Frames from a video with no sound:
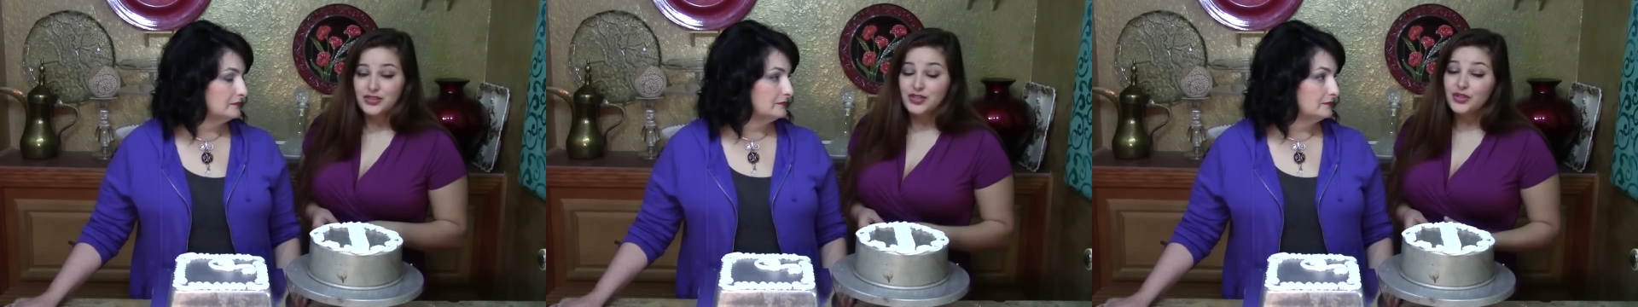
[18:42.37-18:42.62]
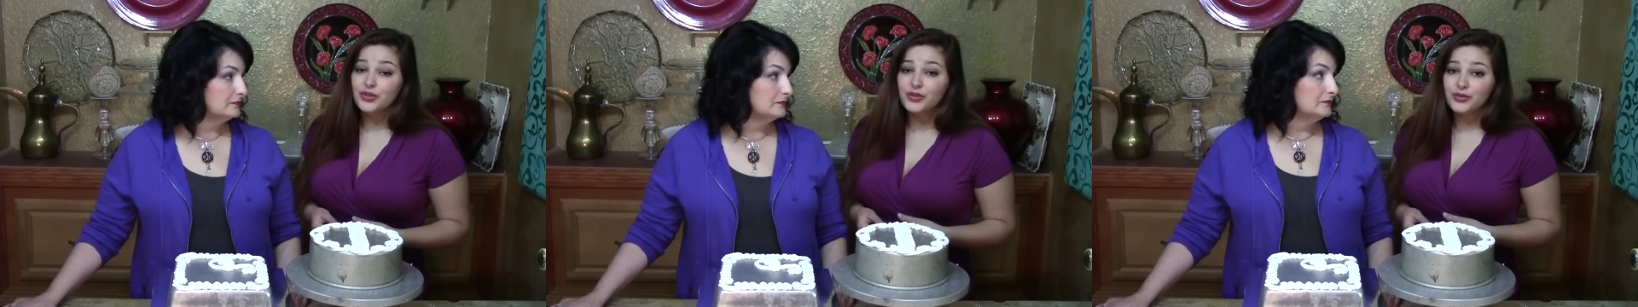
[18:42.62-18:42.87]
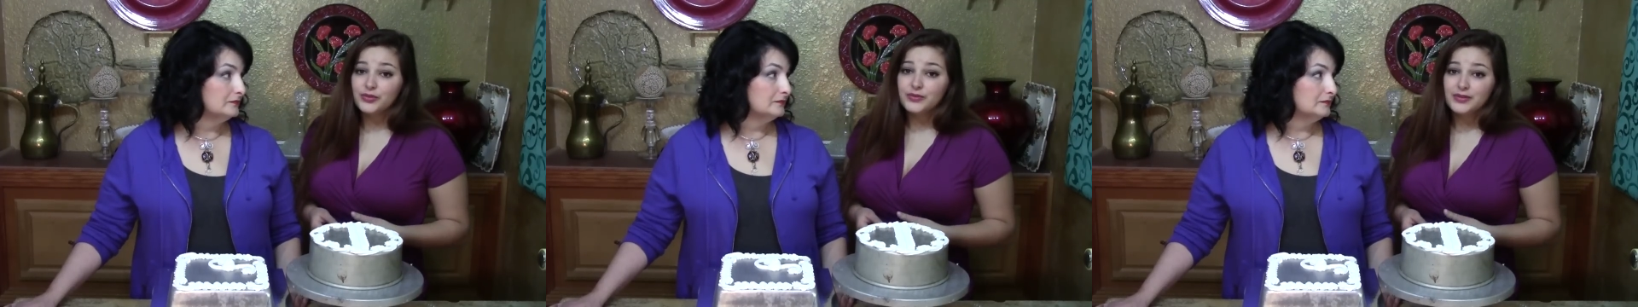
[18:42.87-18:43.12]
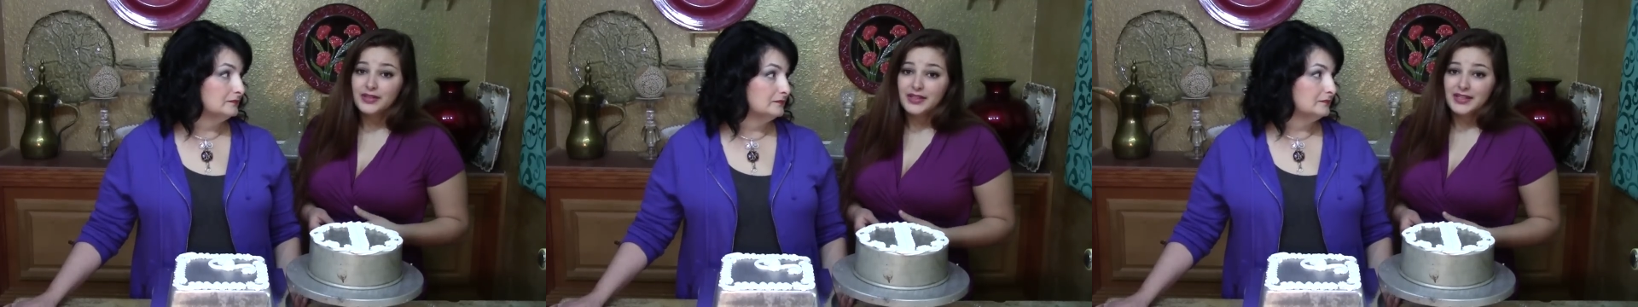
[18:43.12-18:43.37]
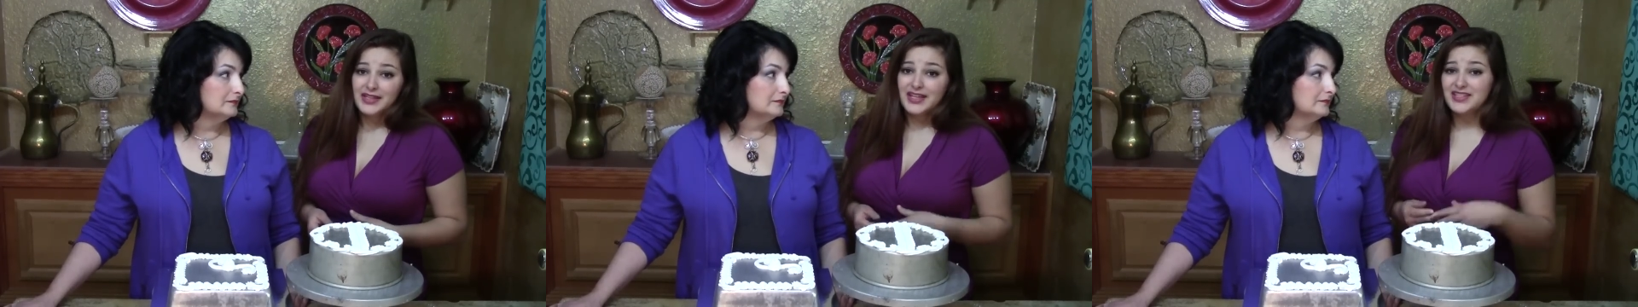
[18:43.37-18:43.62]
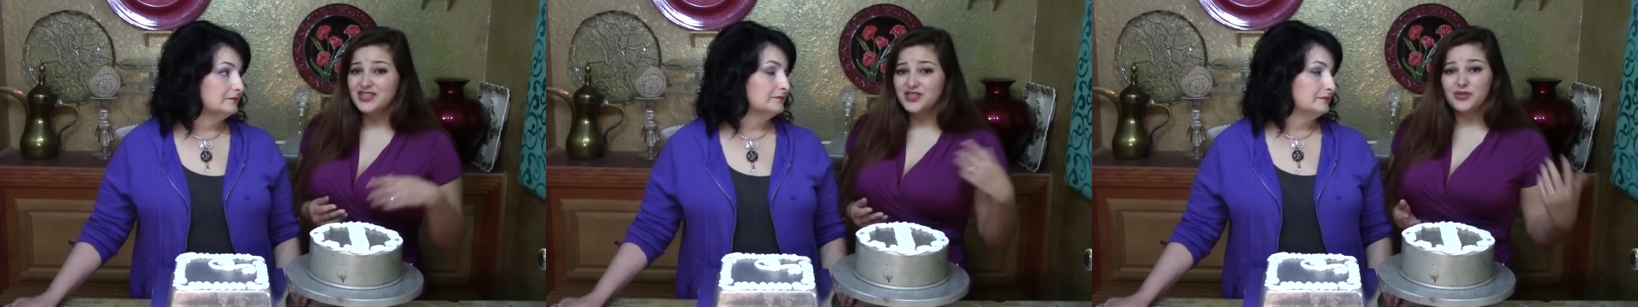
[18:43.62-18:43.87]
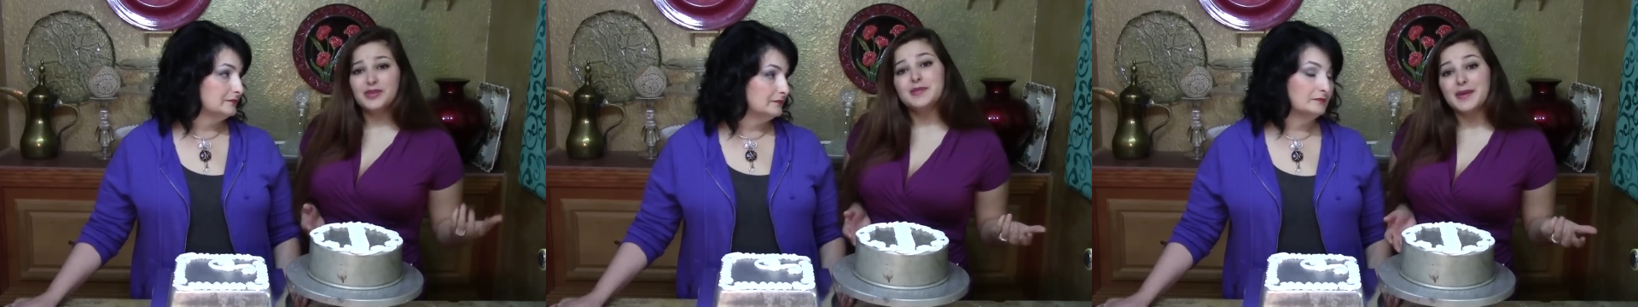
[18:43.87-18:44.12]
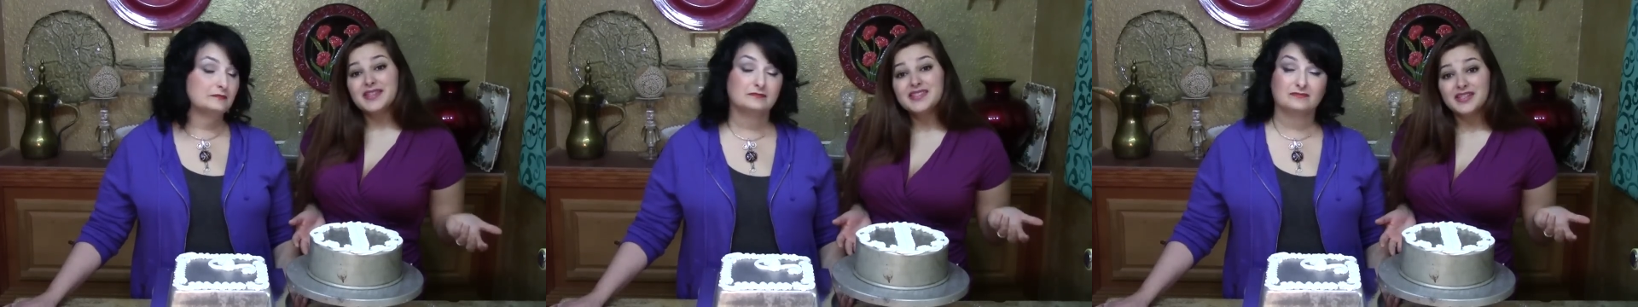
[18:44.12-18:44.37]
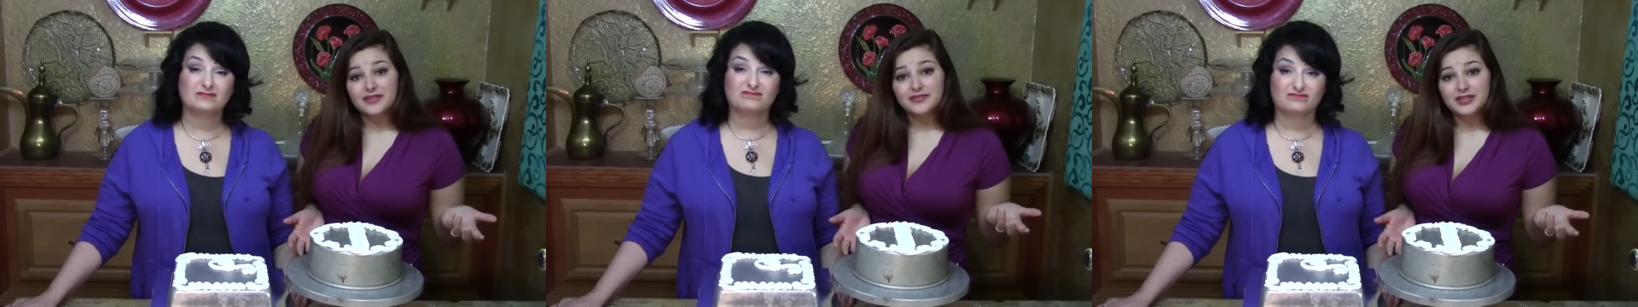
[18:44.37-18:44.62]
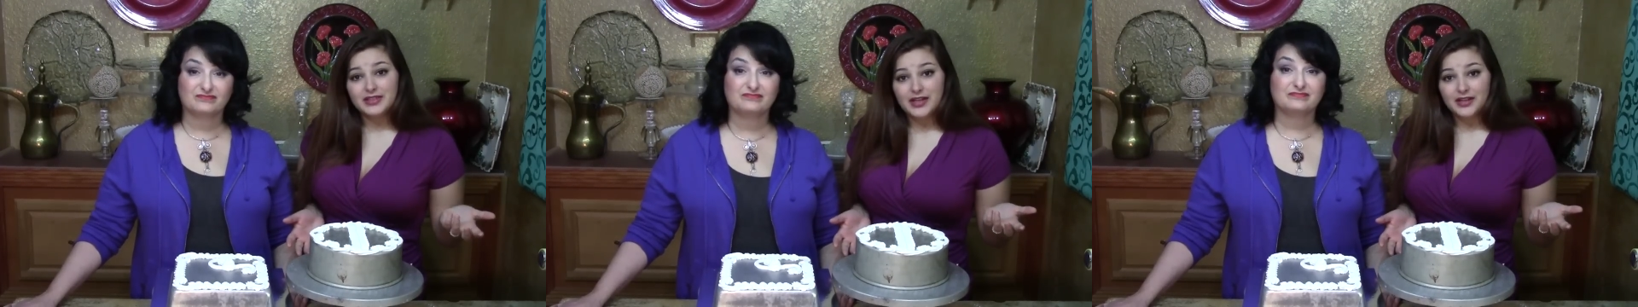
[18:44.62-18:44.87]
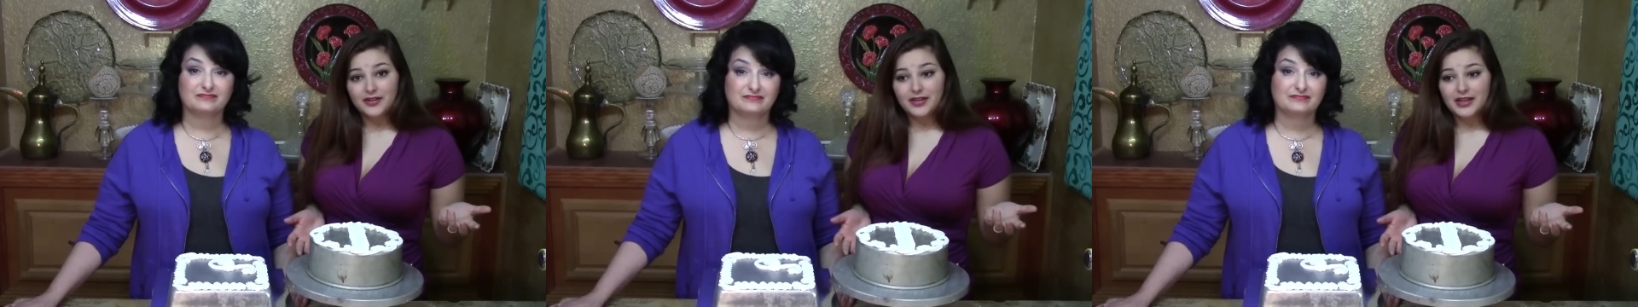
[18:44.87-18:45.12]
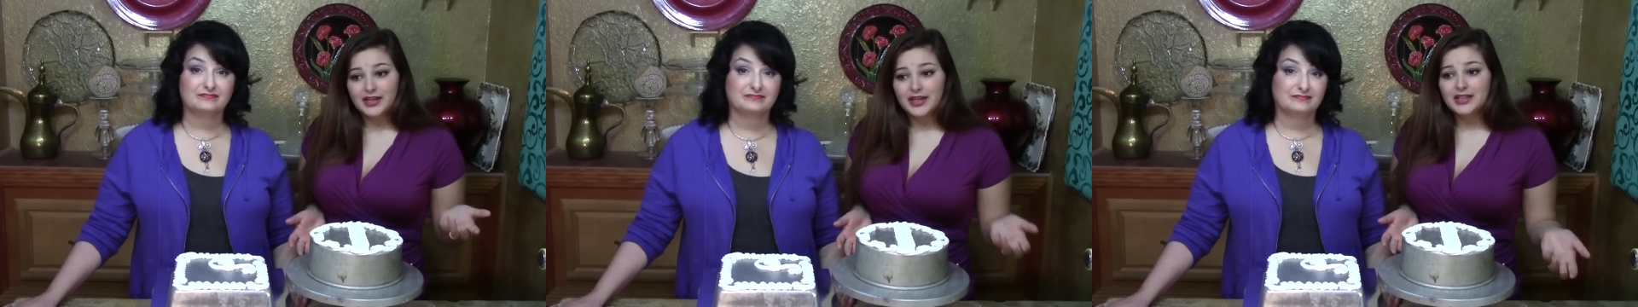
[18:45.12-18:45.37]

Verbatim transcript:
Speaker 1: Two, it's too expensive to decorate.